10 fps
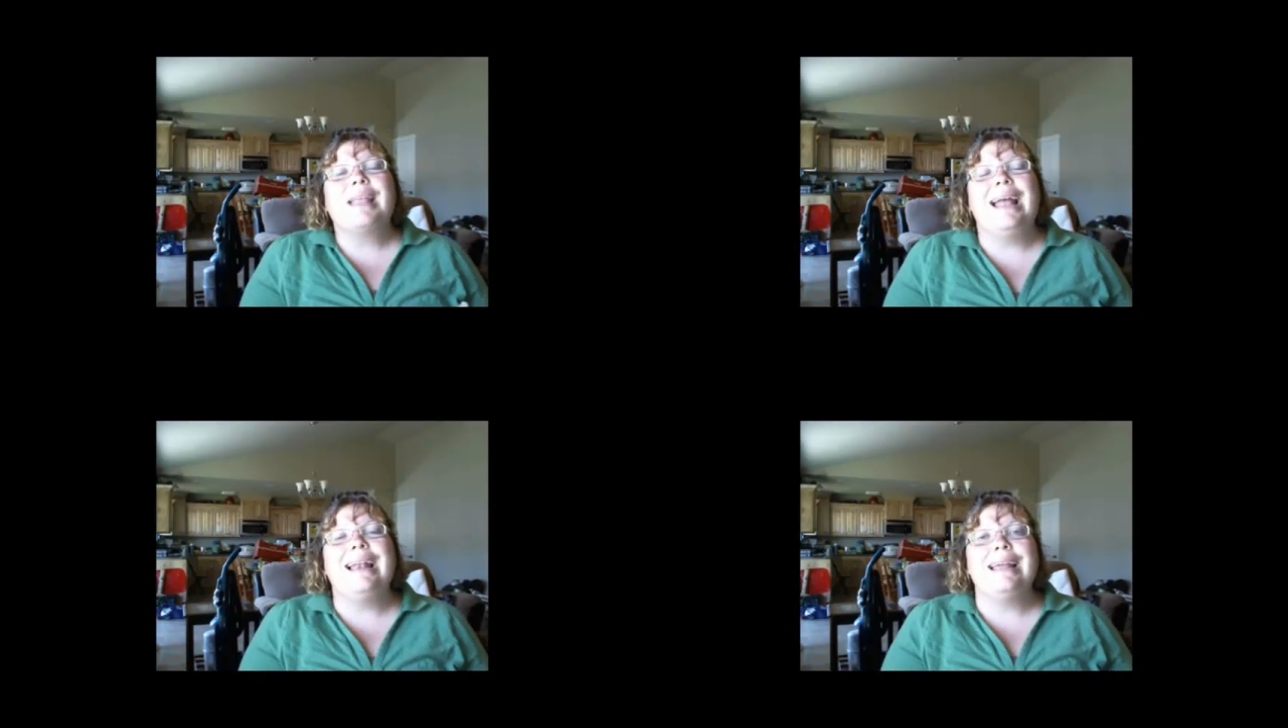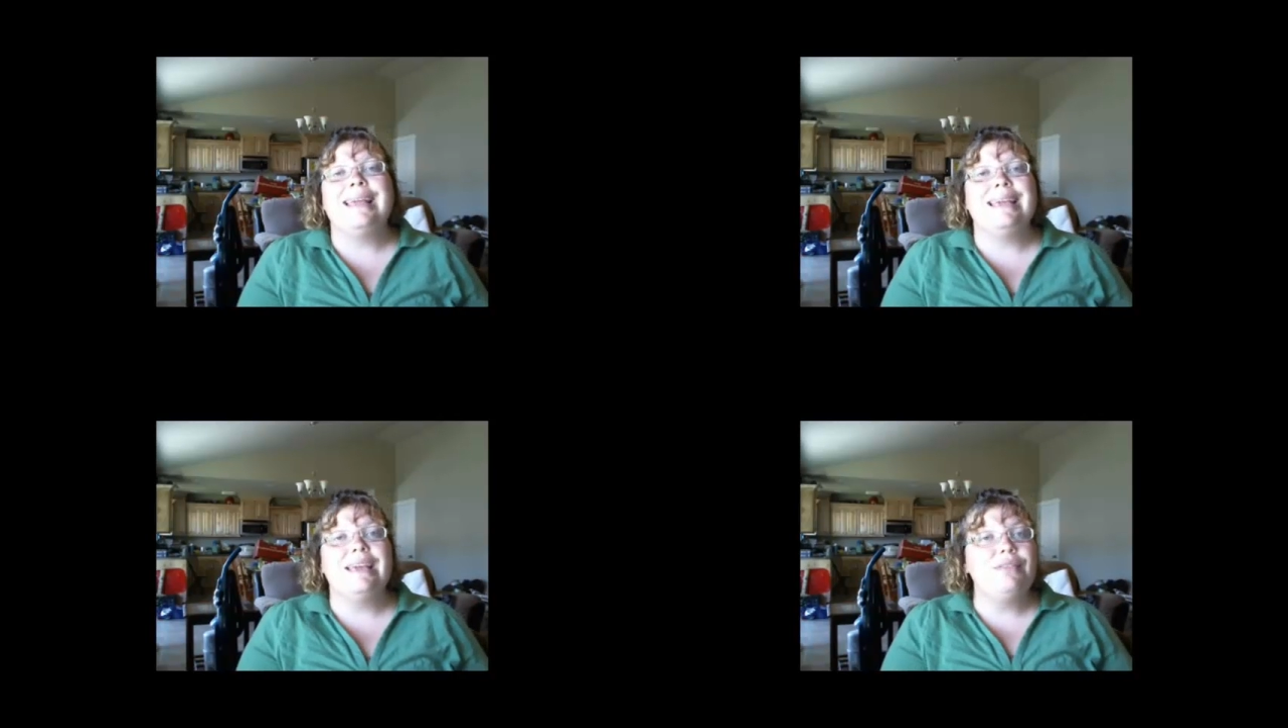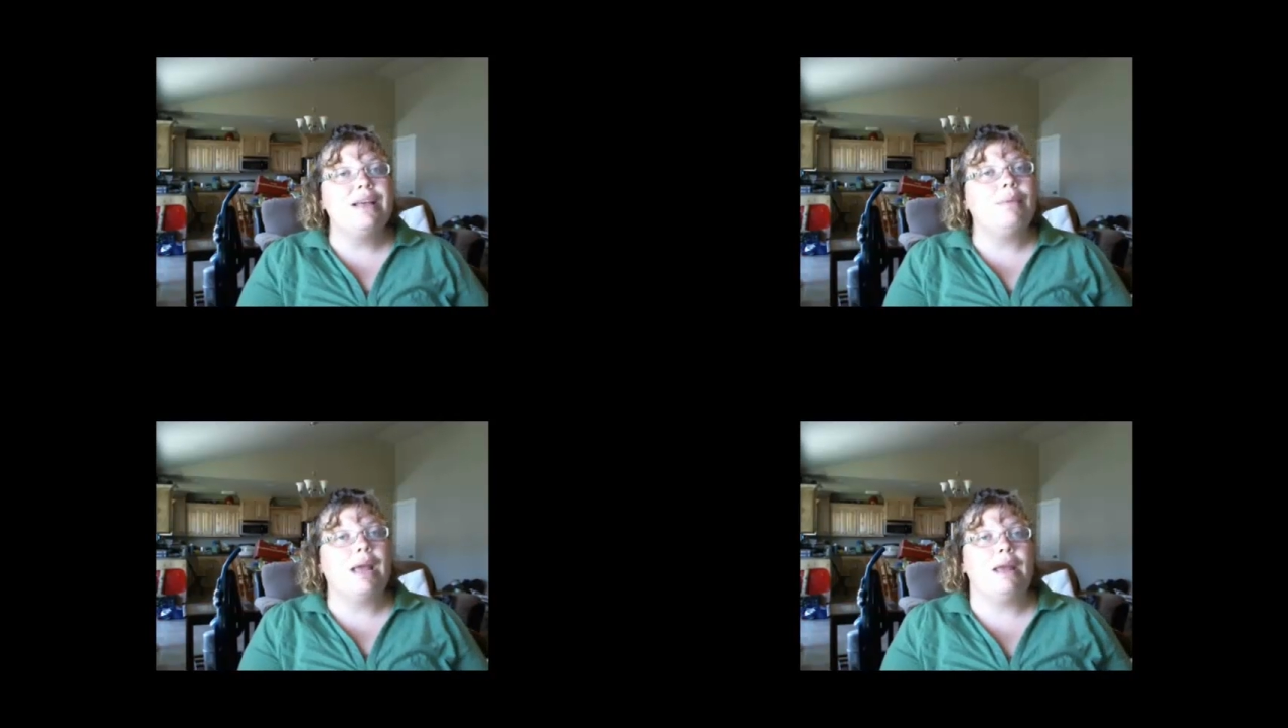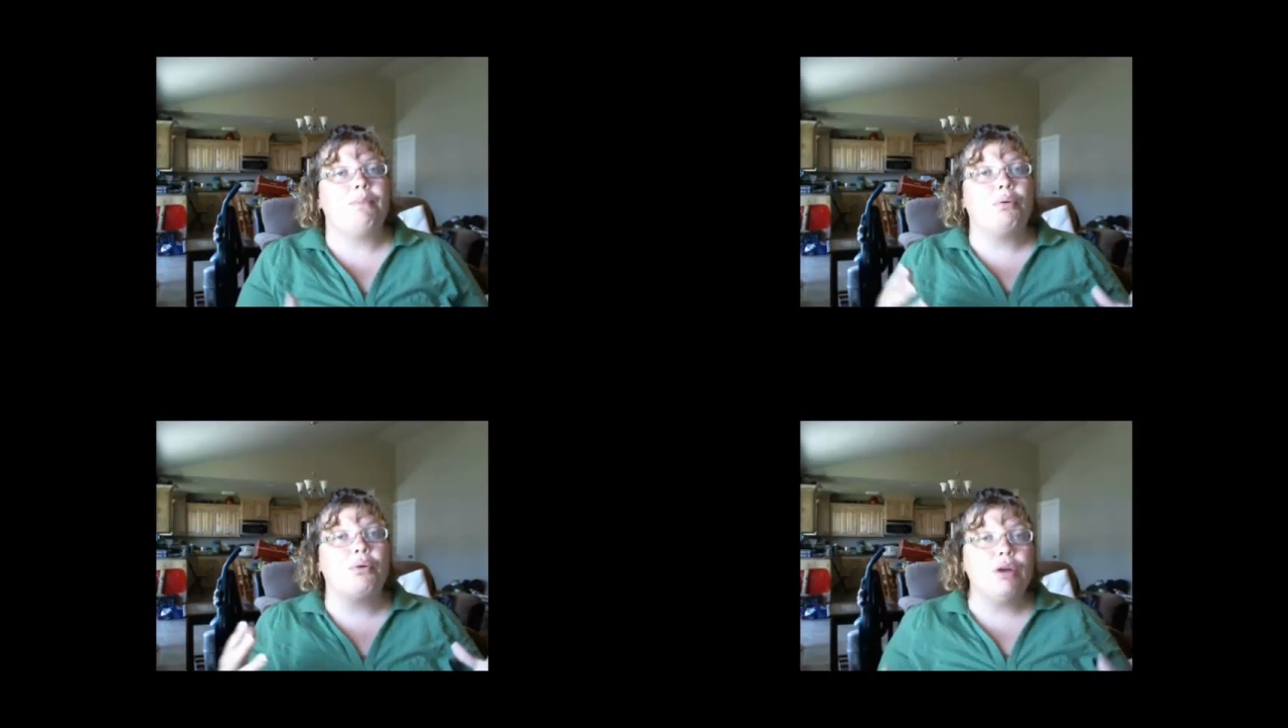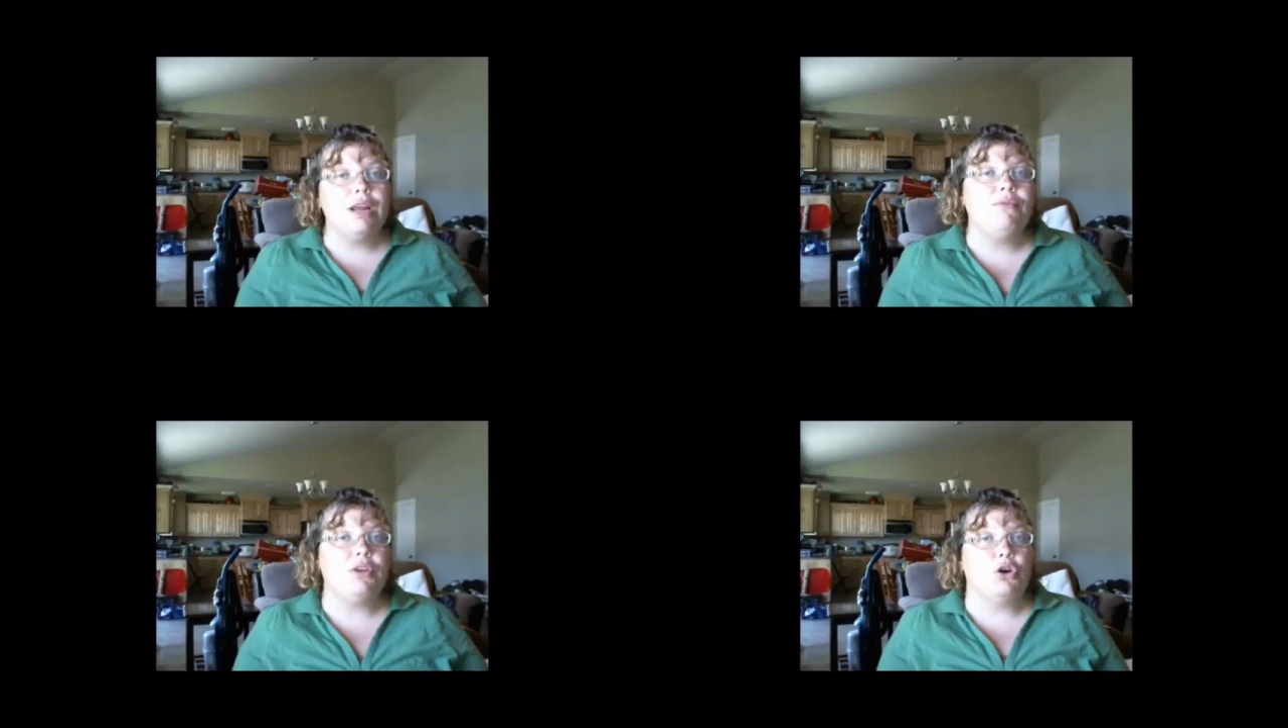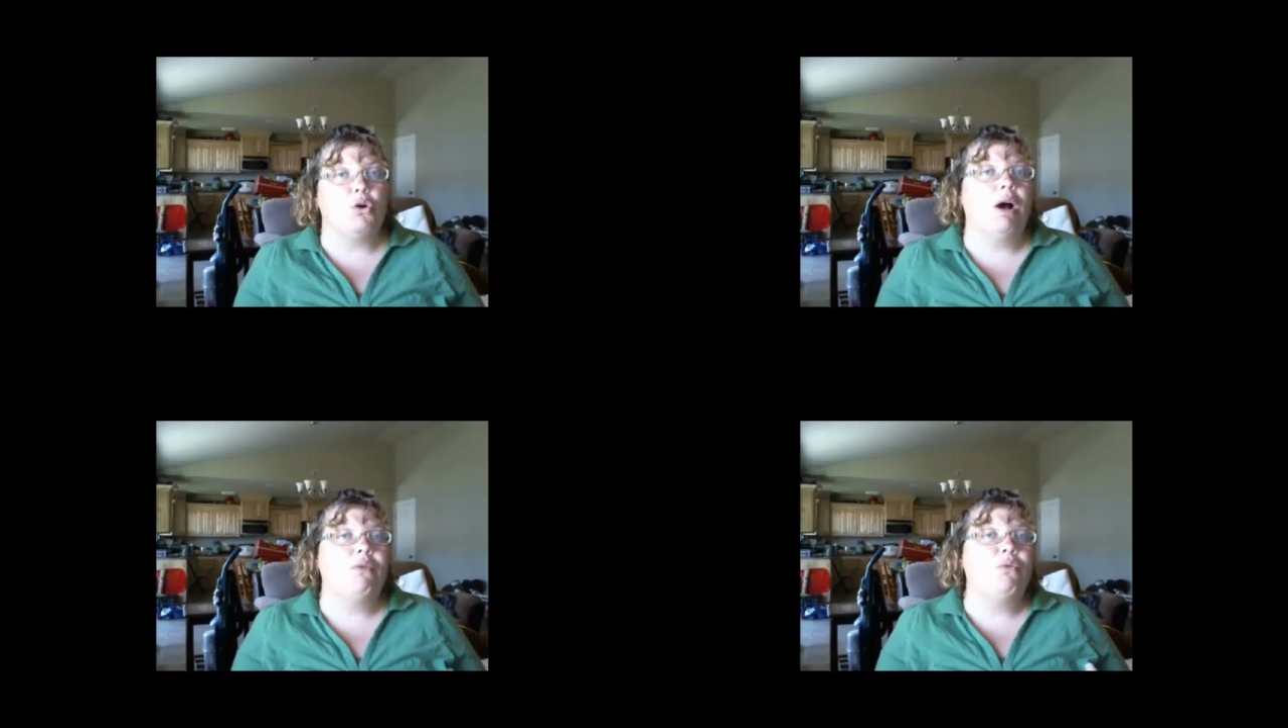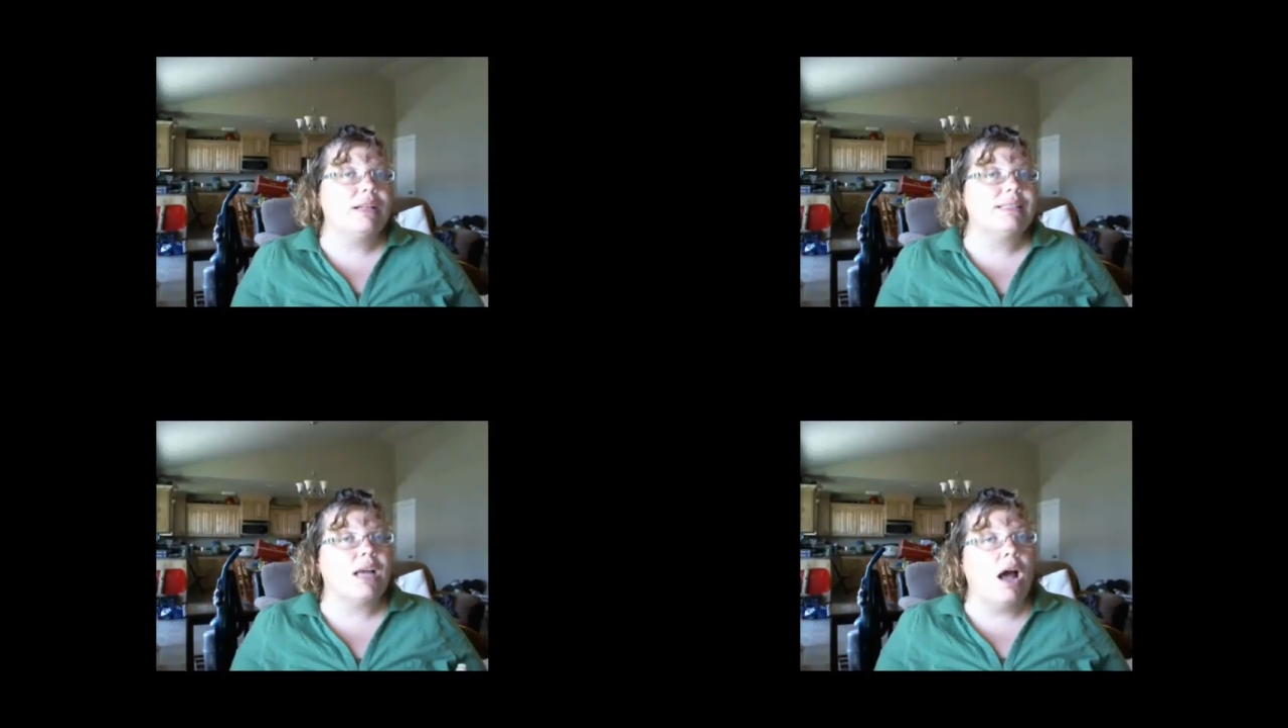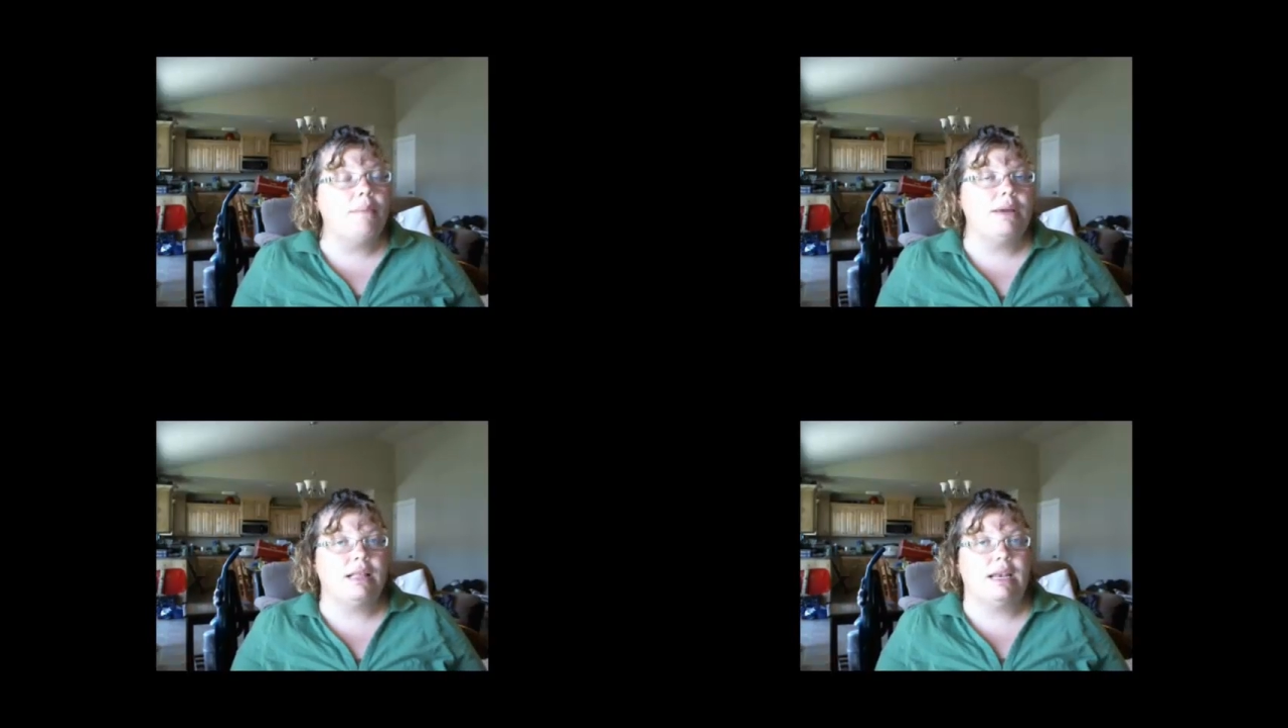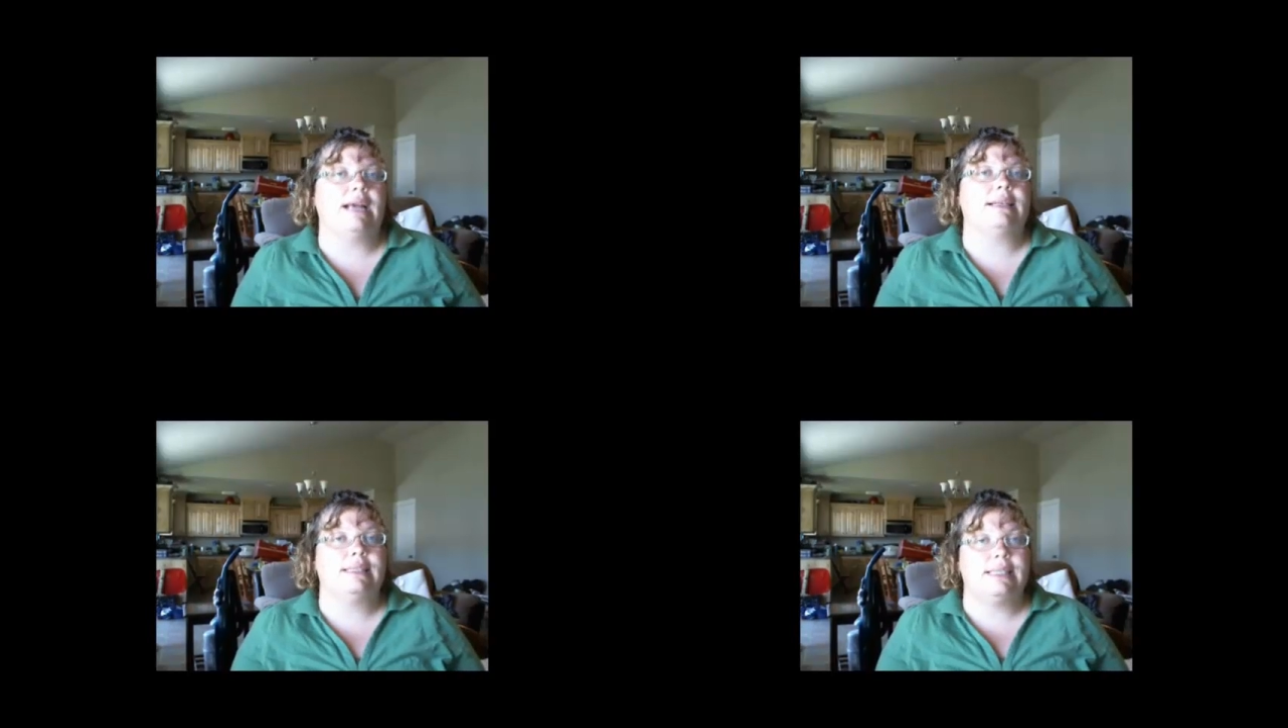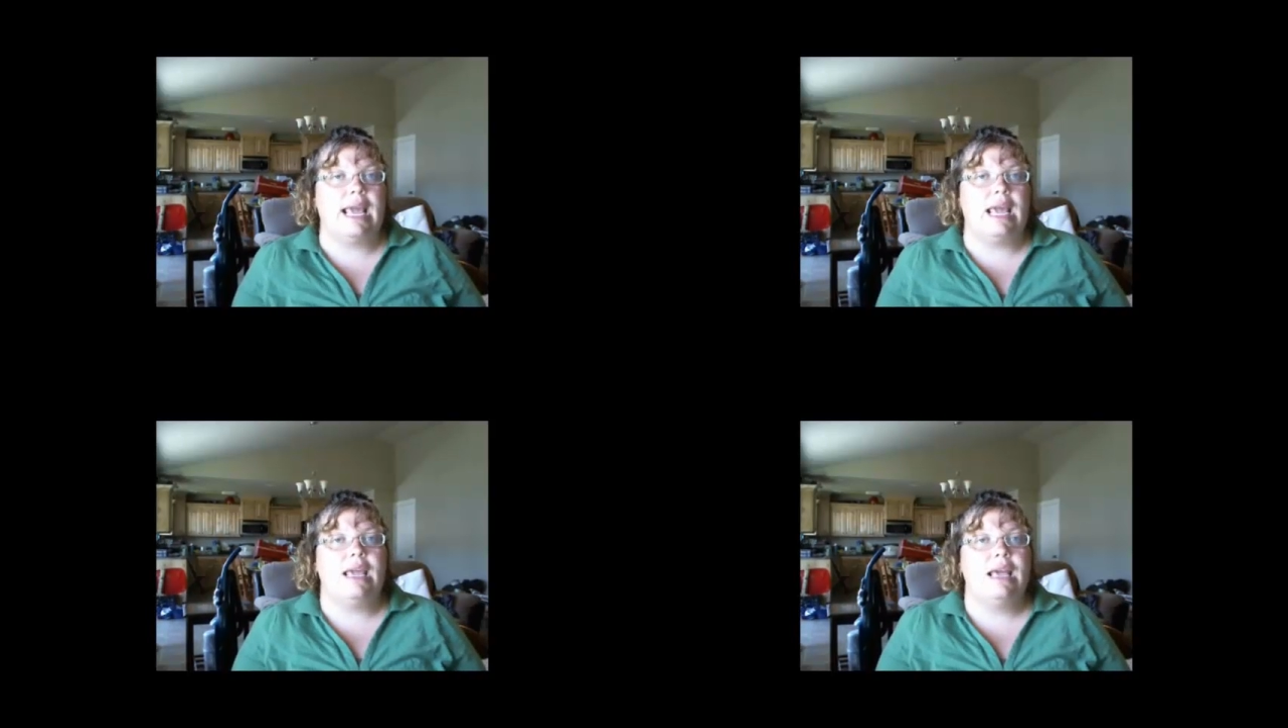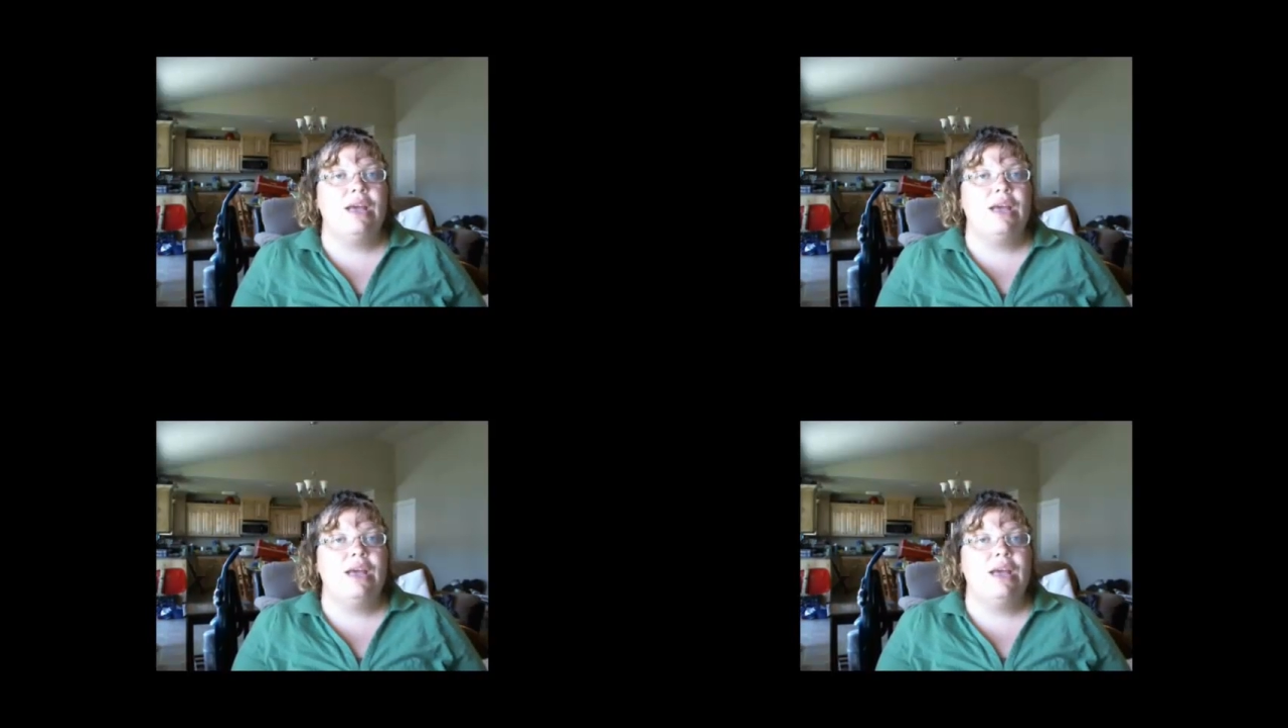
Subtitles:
And I can give them a preview of what's coming the next day.